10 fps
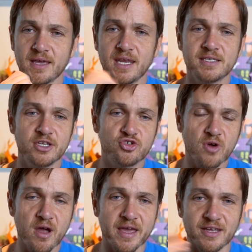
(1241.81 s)
And he said,
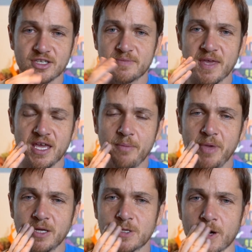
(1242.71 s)
"Drawing, just making a
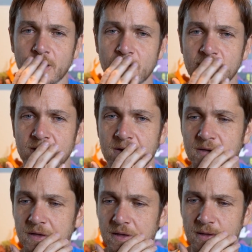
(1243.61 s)
picture.
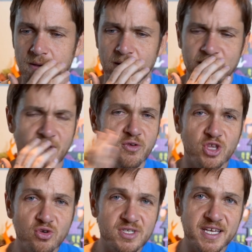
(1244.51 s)
They
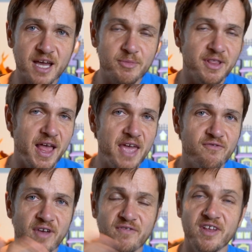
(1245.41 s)
don't usually come to
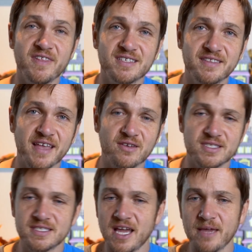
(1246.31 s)
life. I've done this
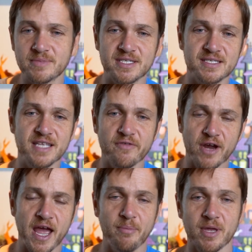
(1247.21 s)
1,000 times. This has never
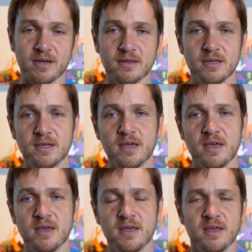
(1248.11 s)
happened."
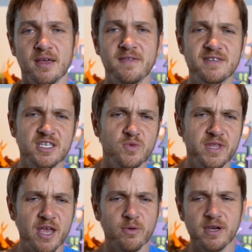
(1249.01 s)
And this is when
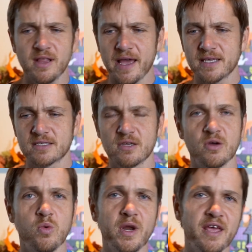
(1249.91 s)
they realized,
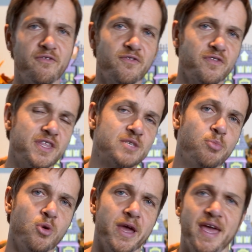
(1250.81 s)
what if this
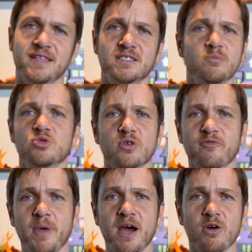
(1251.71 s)
boy had some sort
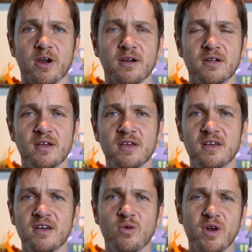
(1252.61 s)
of power?
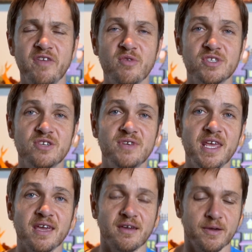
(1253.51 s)
What if he was
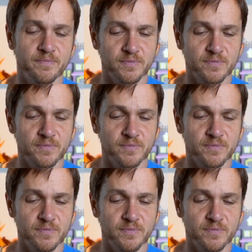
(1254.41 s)
unique?